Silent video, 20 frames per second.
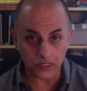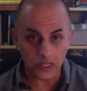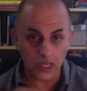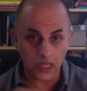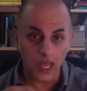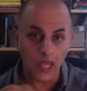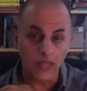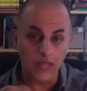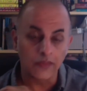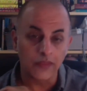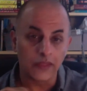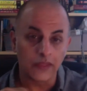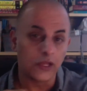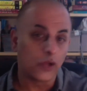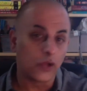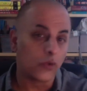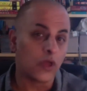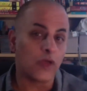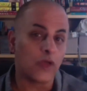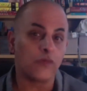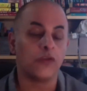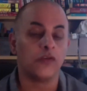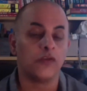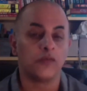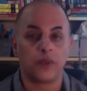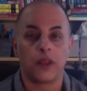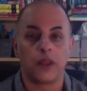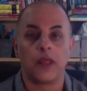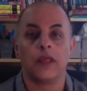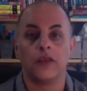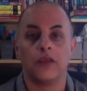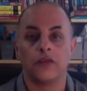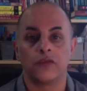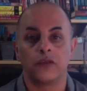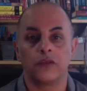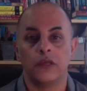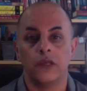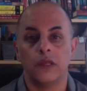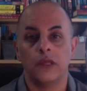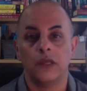And they don't have enough players
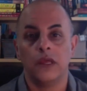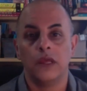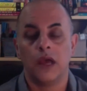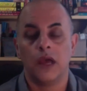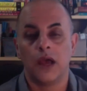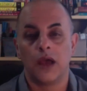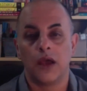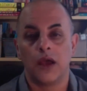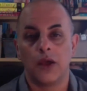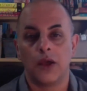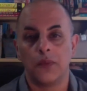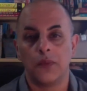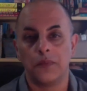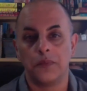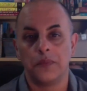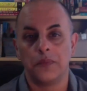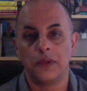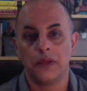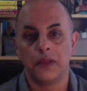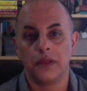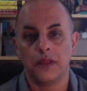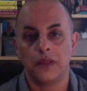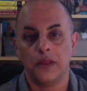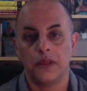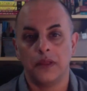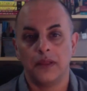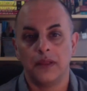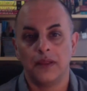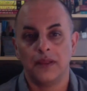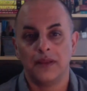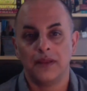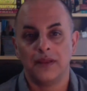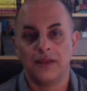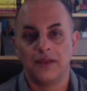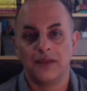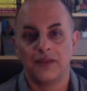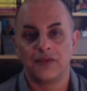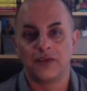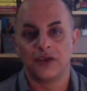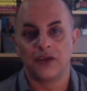
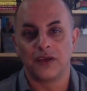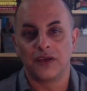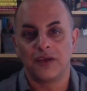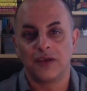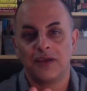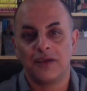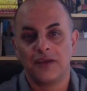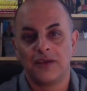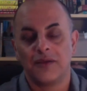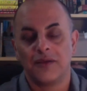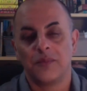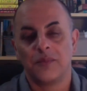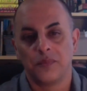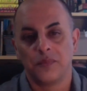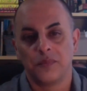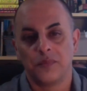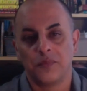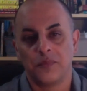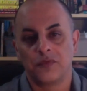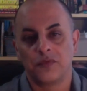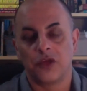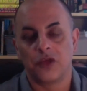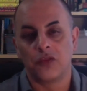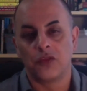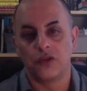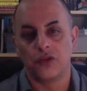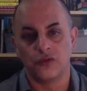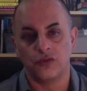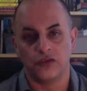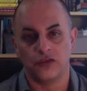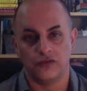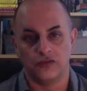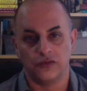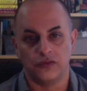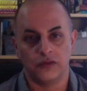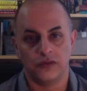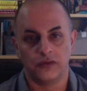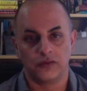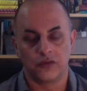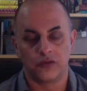to start the new season.
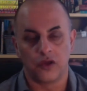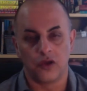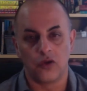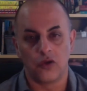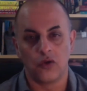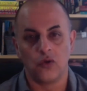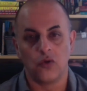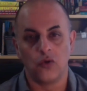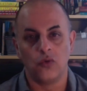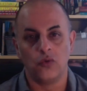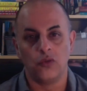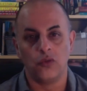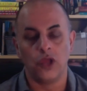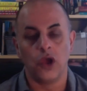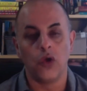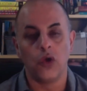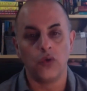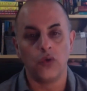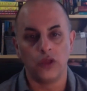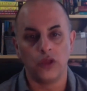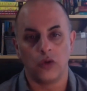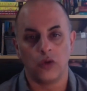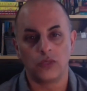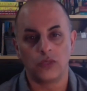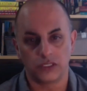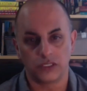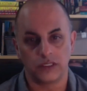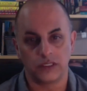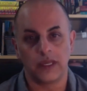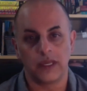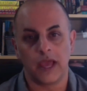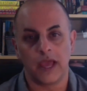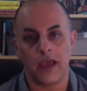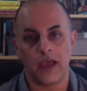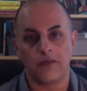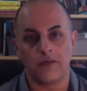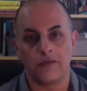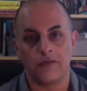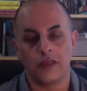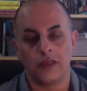So the only option they
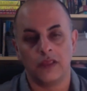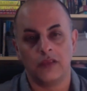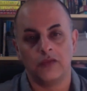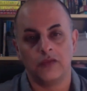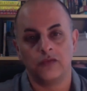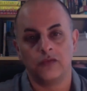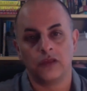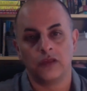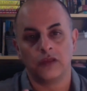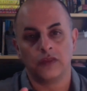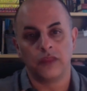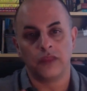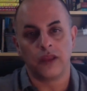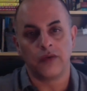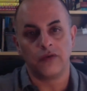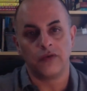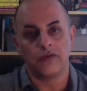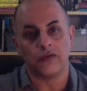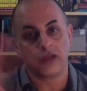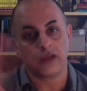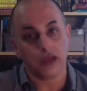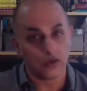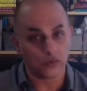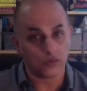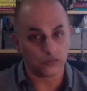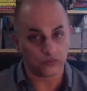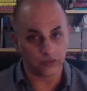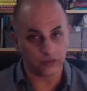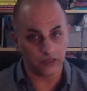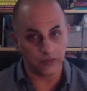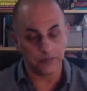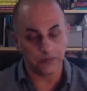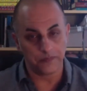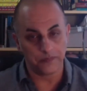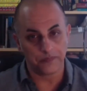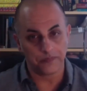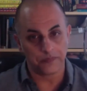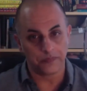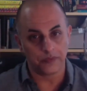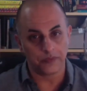have is that there is a girls team,
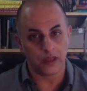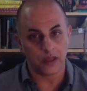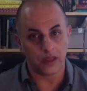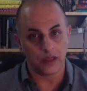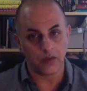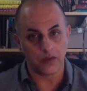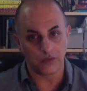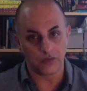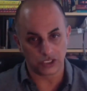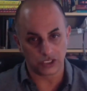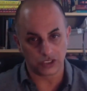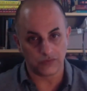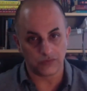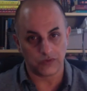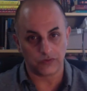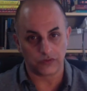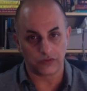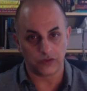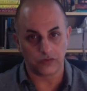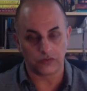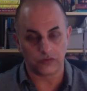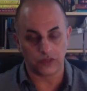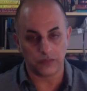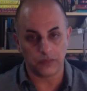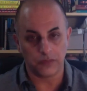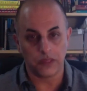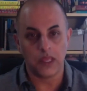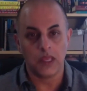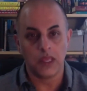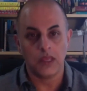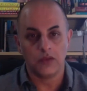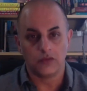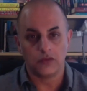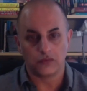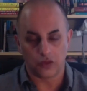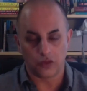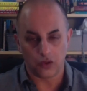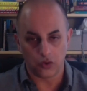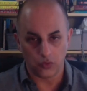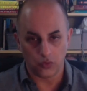Rushton Reds girls team.
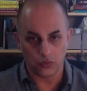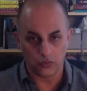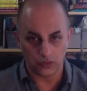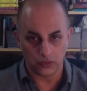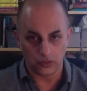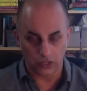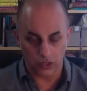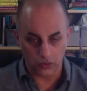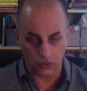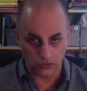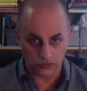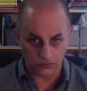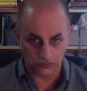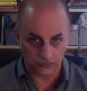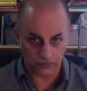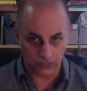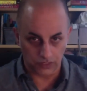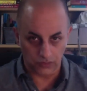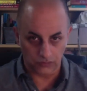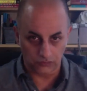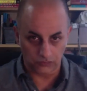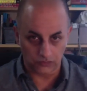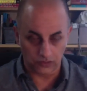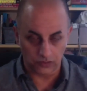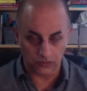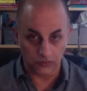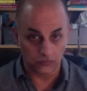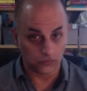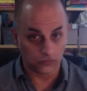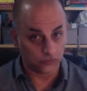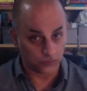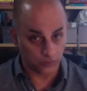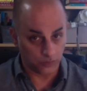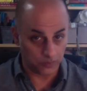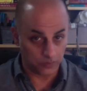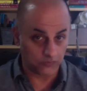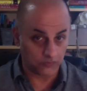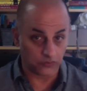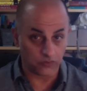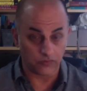So the coach of the girls team, who's also
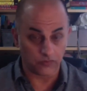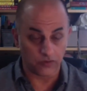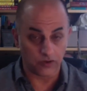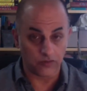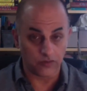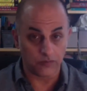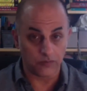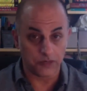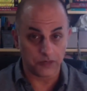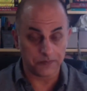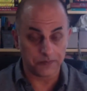based on a friend of mine,